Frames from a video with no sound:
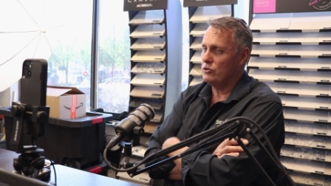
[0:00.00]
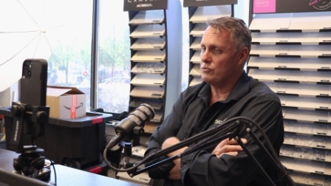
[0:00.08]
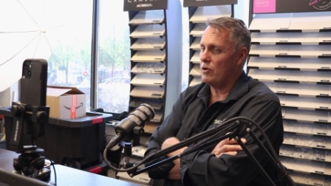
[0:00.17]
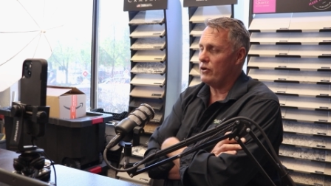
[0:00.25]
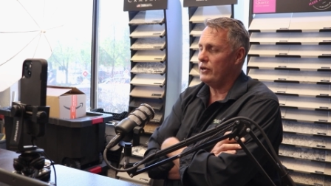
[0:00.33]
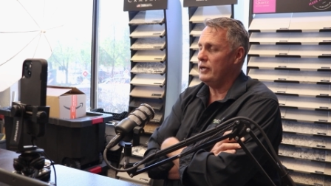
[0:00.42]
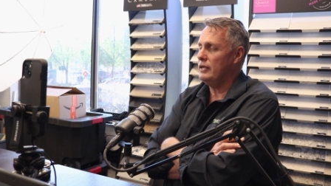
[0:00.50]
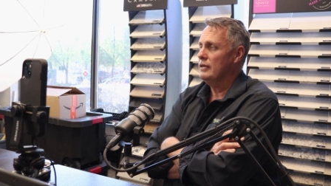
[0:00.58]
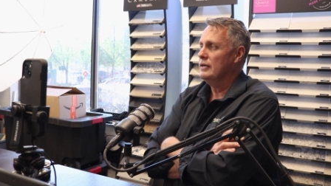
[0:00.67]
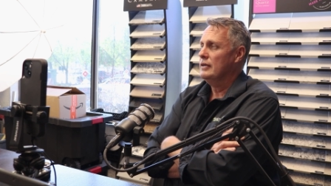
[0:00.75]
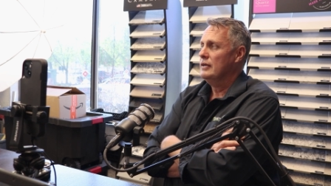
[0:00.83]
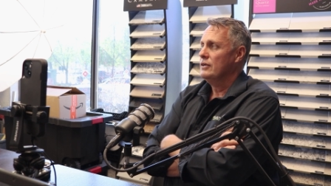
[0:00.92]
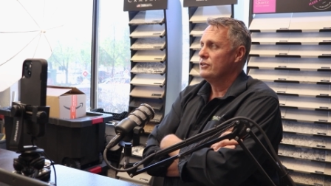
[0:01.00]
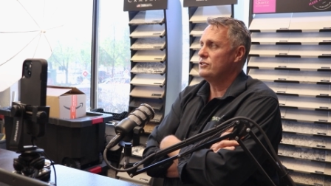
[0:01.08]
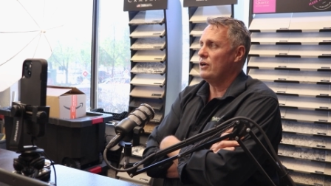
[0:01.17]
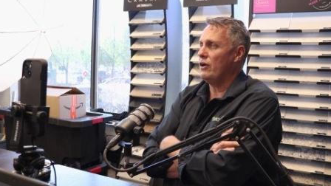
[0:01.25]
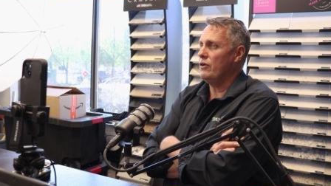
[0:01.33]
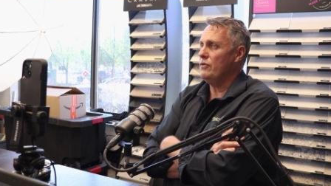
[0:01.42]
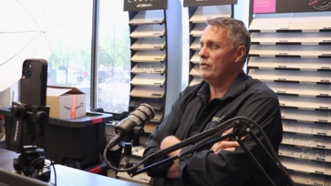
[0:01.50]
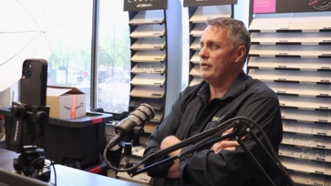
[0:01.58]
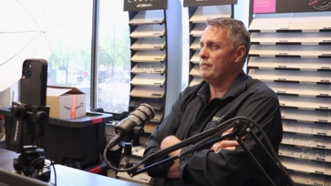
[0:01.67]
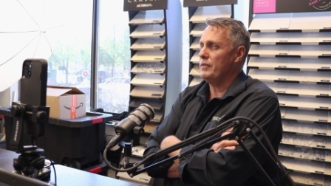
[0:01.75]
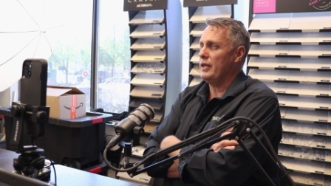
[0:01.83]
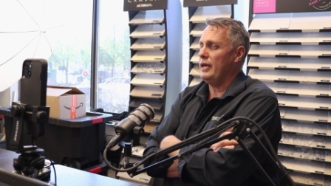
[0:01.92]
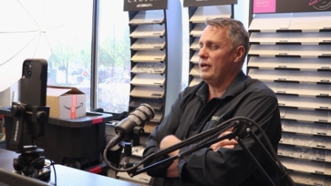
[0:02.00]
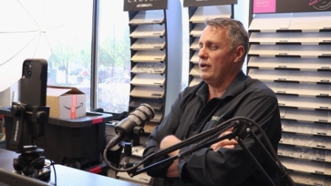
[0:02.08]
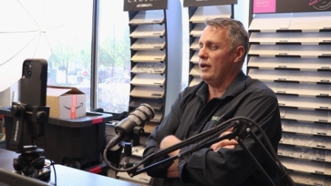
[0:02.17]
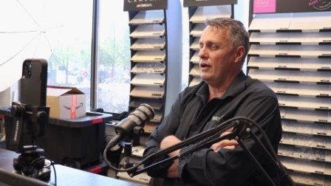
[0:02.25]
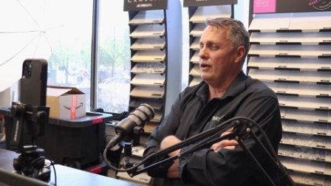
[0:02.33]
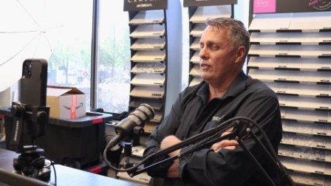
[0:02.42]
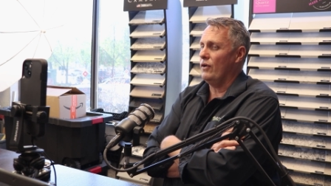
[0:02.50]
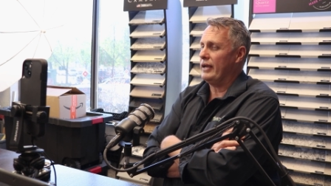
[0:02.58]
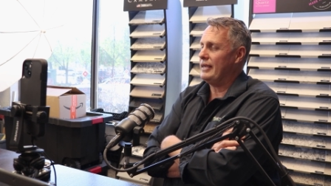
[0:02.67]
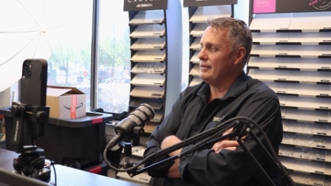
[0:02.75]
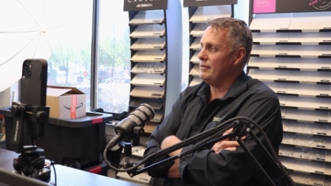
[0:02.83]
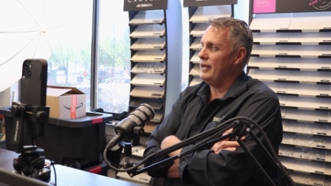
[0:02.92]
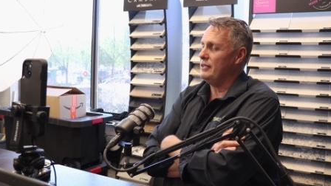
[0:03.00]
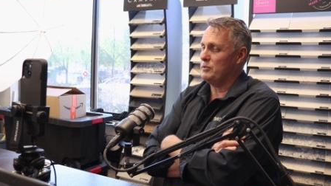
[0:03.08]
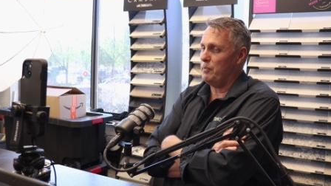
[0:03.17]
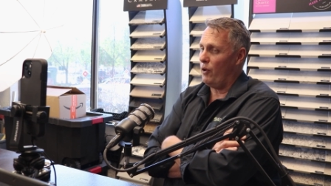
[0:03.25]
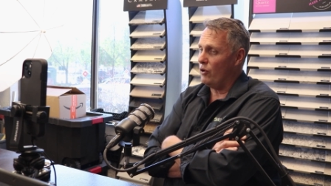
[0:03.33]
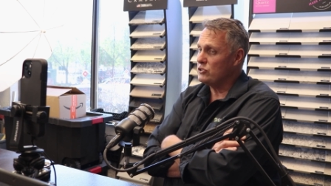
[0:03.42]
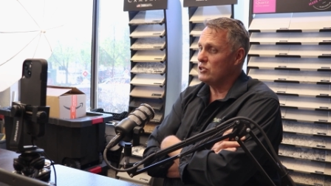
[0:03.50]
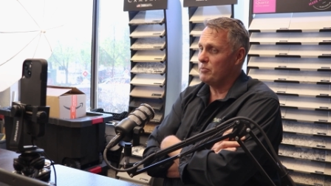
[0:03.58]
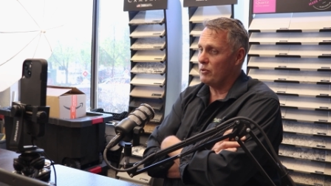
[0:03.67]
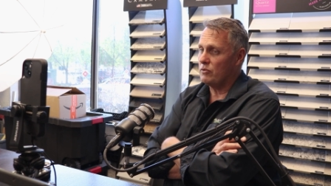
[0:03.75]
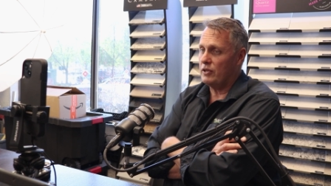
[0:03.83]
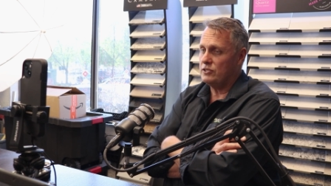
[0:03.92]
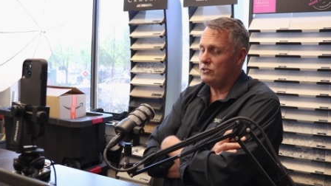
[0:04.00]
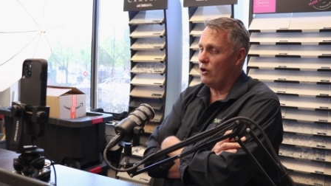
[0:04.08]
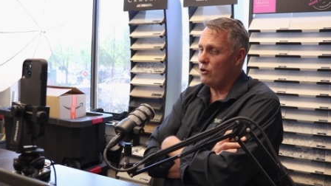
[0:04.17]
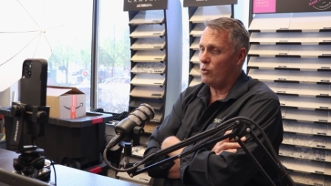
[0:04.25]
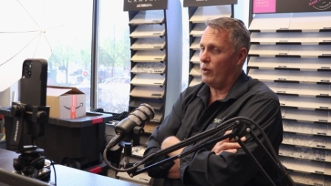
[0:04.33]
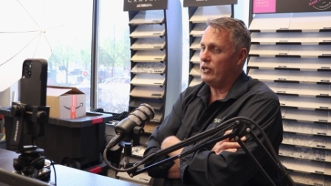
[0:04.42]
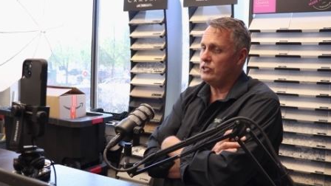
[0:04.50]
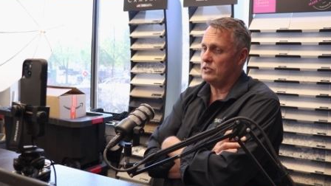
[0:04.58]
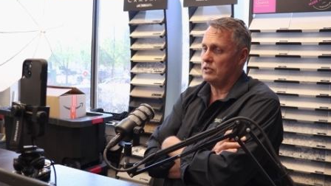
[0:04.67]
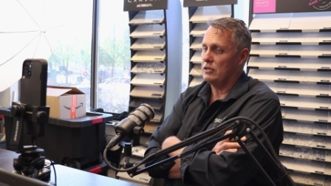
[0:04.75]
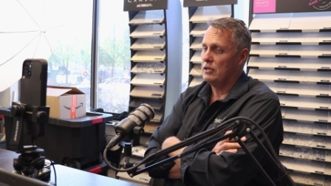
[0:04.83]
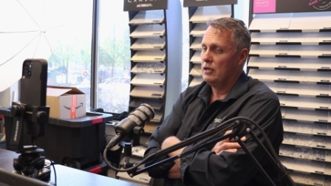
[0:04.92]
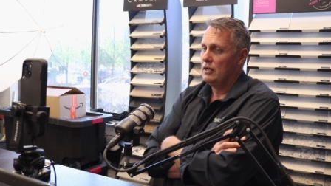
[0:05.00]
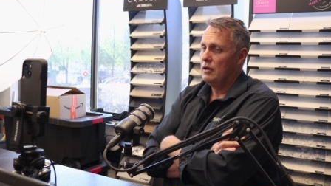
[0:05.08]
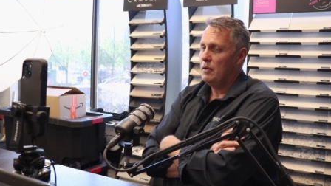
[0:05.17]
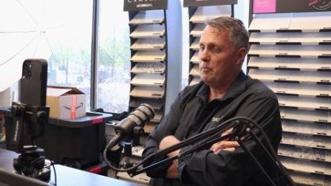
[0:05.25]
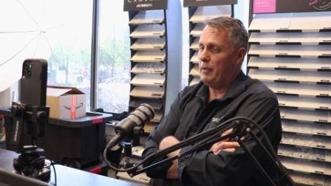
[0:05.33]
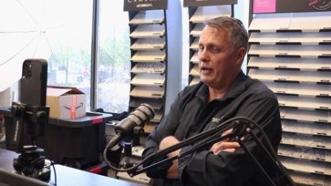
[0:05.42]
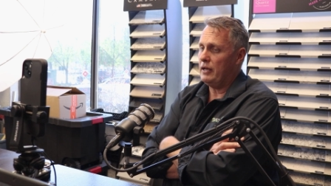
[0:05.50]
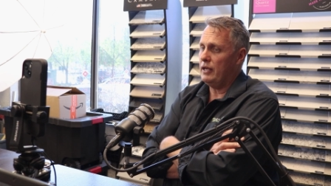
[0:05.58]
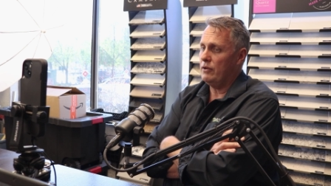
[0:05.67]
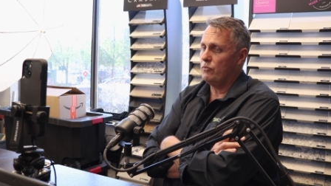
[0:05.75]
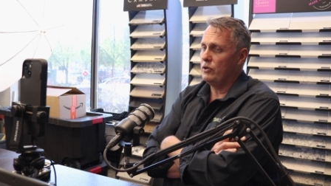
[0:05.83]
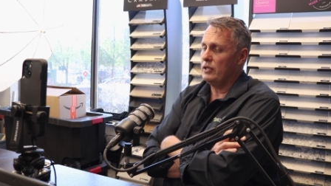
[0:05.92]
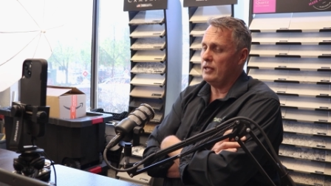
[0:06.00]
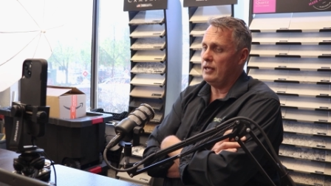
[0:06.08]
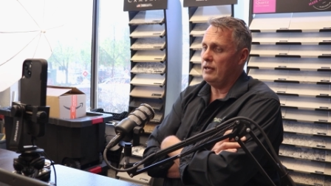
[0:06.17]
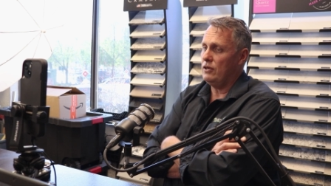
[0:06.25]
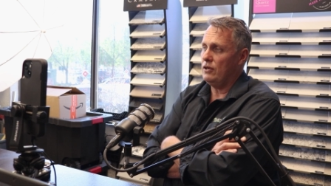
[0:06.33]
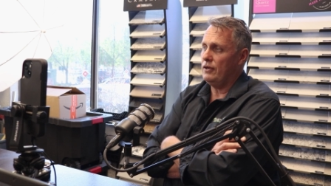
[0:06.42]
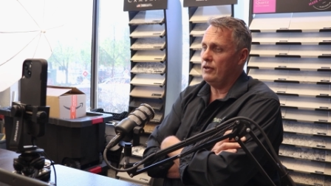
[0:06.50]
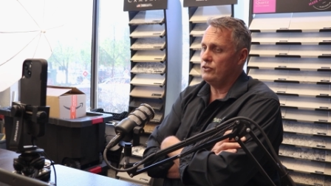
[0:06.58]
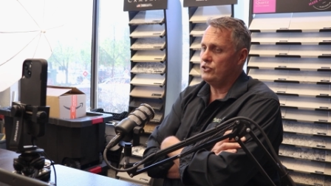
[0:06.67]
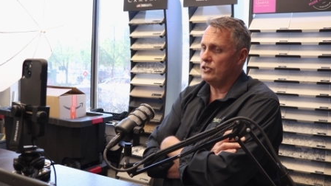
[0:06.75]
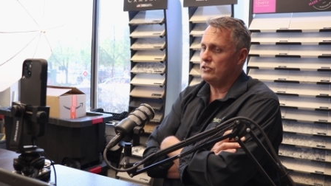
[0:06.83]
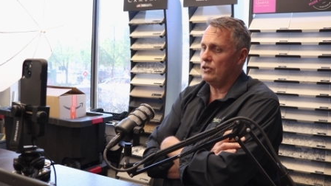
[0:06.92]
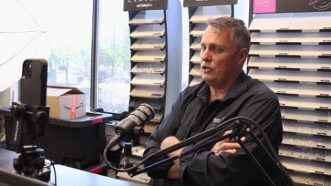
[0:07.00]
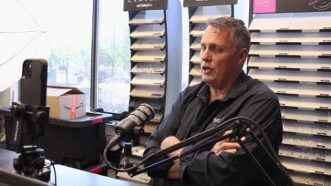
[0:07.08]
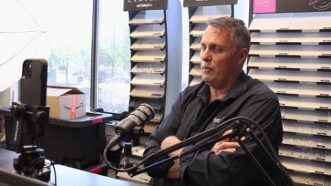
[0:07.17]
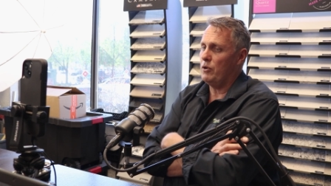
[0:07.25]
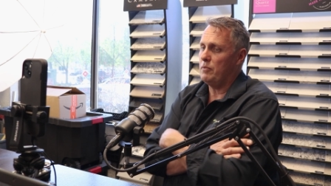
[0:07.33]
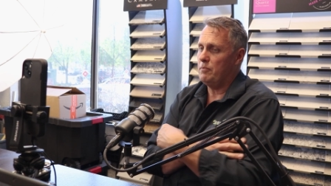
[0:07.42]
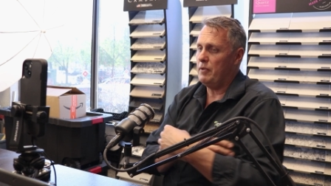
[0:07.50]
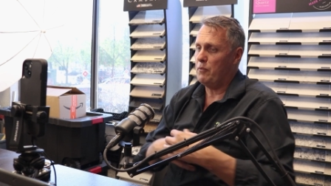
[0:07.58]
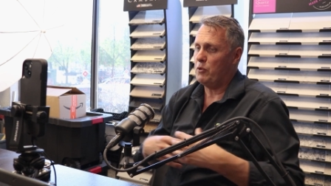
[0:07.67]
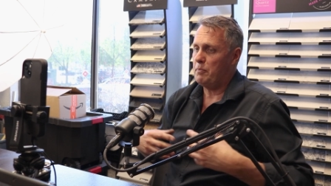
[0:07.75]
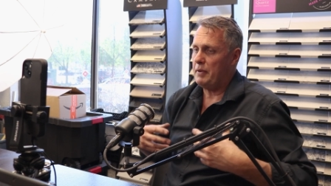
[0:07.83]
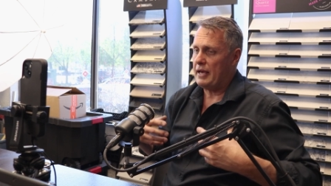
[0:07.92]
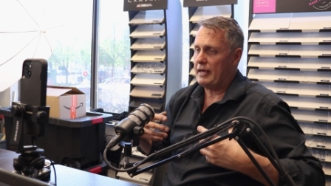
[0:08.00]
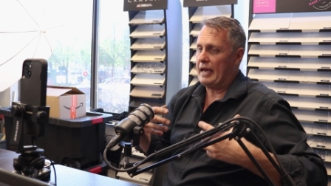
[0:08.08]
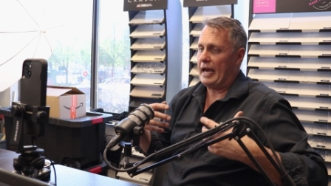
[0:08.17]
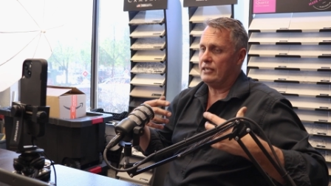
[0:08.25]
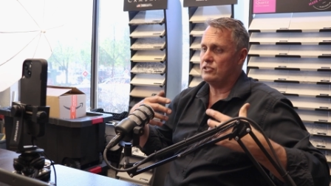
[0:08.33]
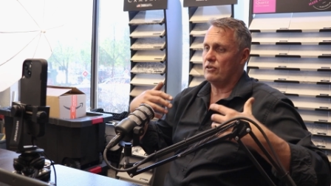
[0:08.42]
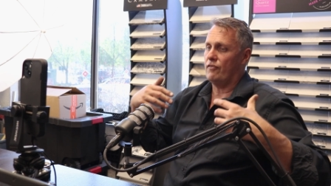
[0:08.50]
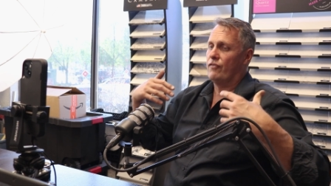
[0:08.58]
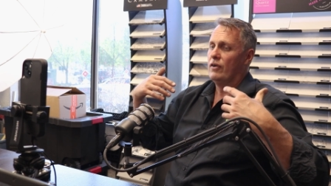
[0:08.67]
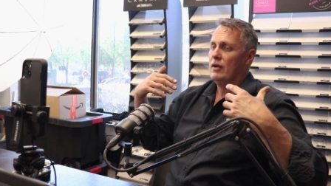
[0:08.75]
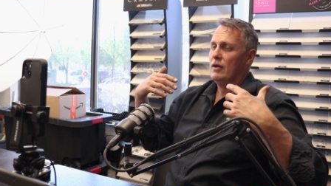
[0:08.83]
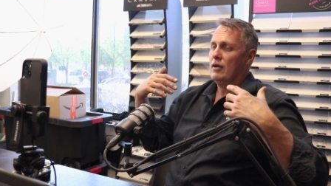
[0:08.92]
was rocking it. So it like it's possible. There's no question. But it really you just it would it would be a case of